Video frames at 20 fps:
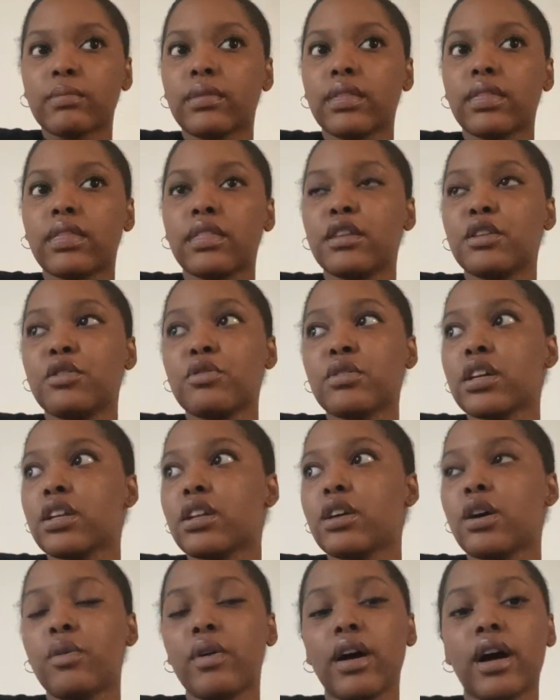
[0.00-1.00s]
you
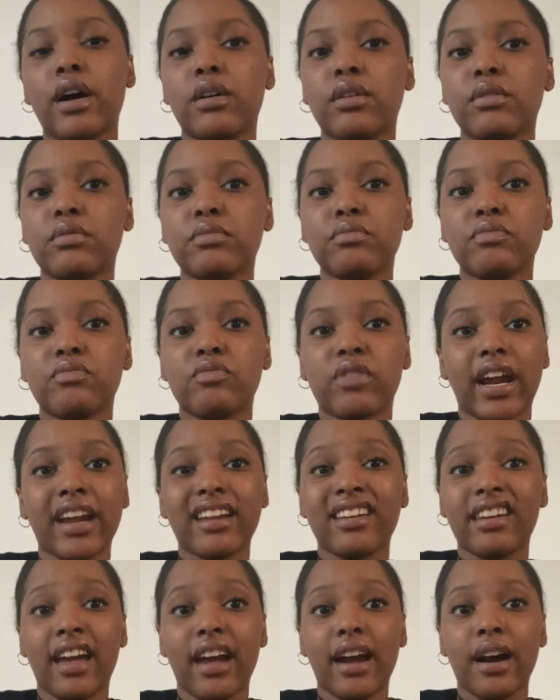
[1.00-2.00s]
could go out
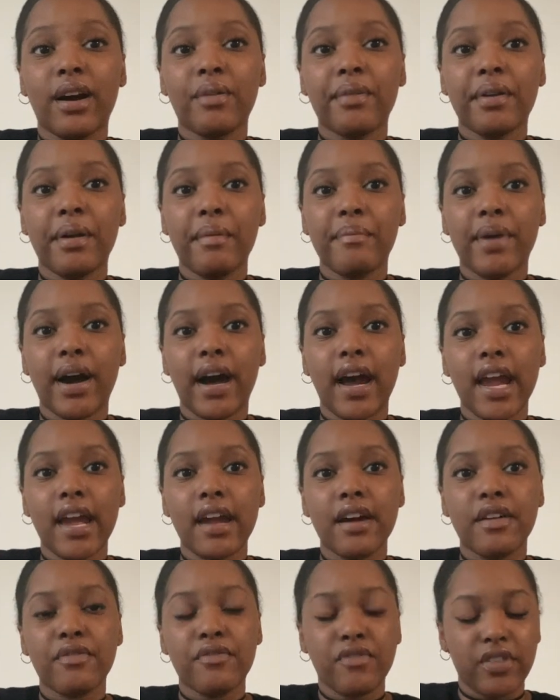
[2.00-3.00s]
right now and buy
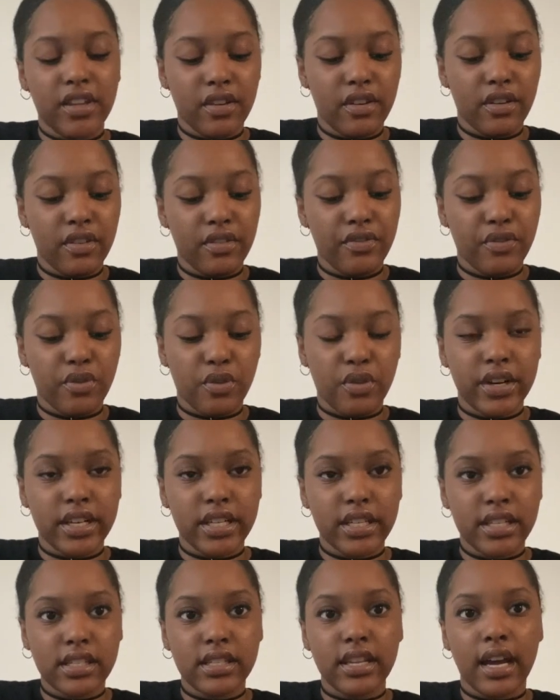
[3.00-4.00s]
a
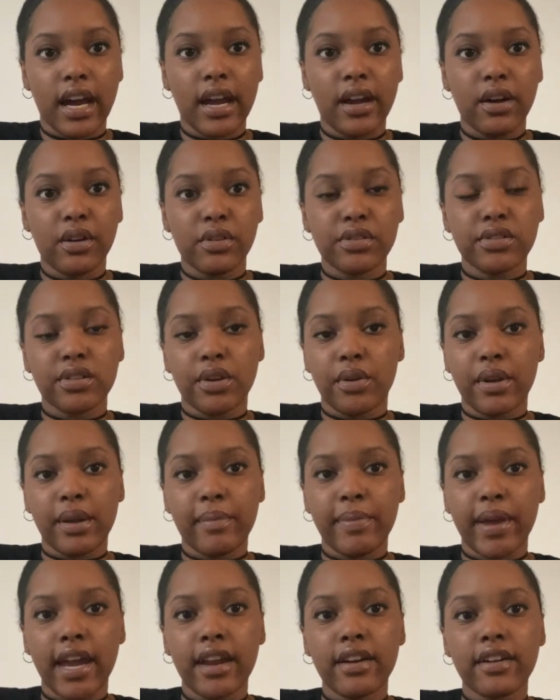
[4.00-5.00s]
40s style sewing
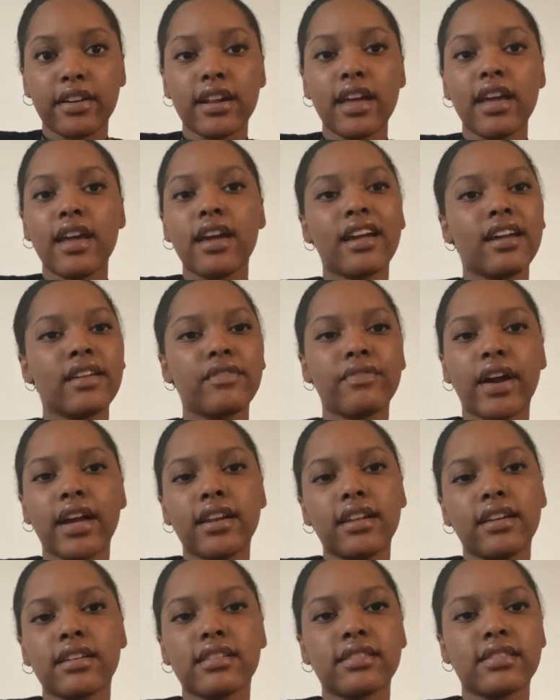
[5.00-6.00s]
pattern and
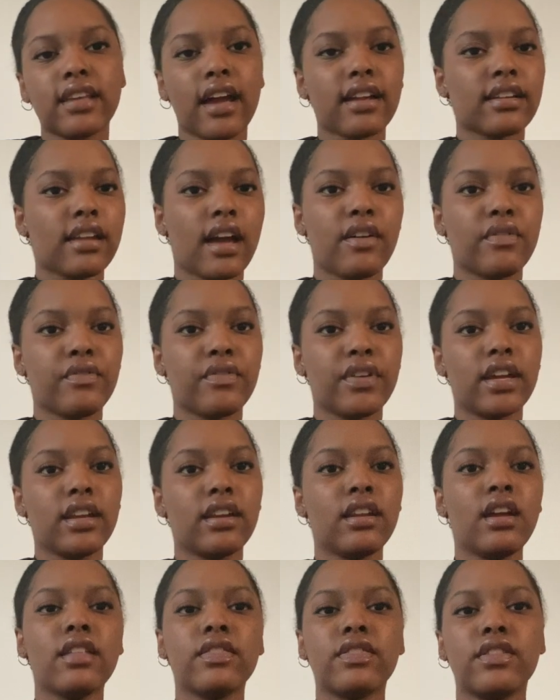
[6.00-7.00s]
find an exact outfit.
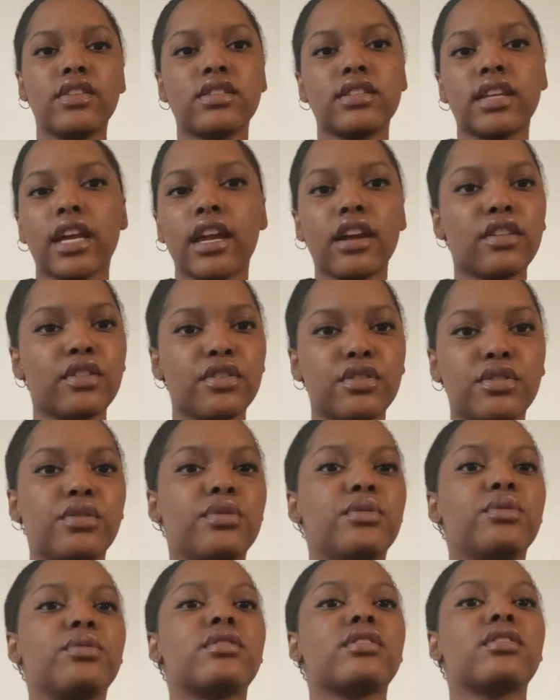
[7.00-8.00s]
The sailor
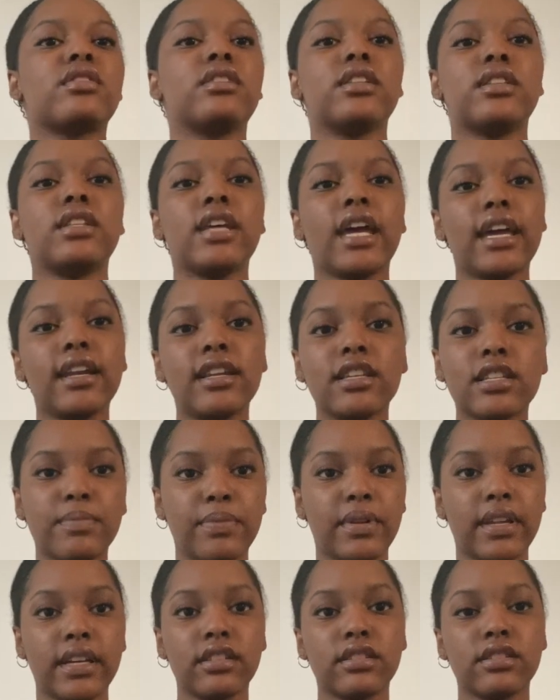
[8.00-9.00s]
suits, the tennis
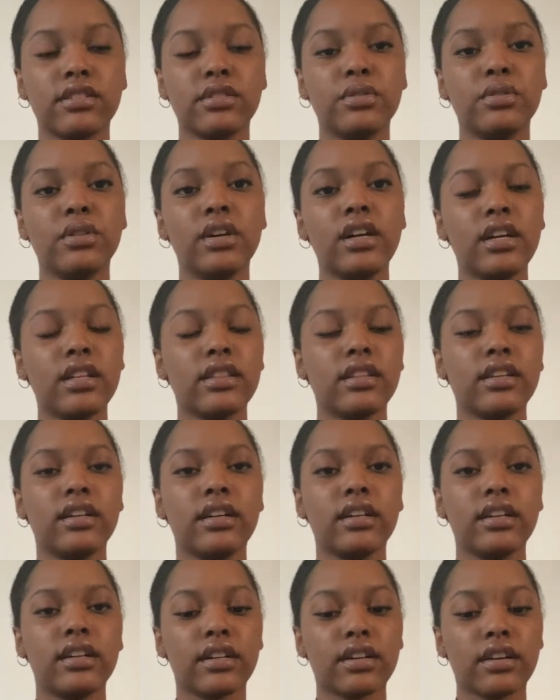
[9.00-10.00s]
play suit,
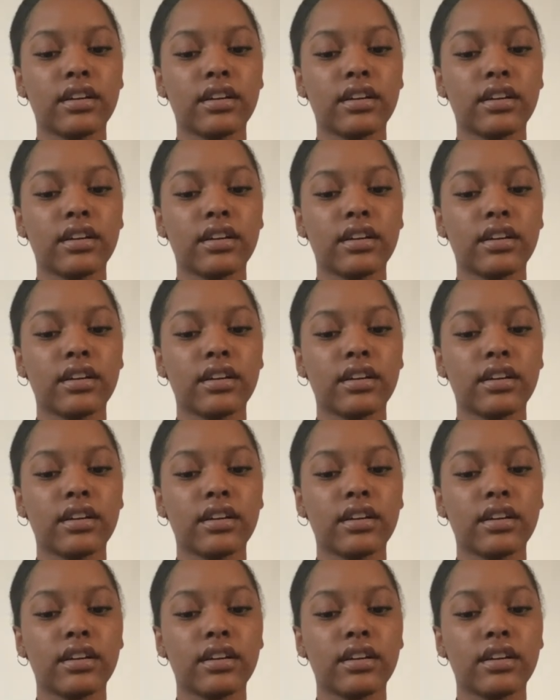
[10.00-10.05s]
the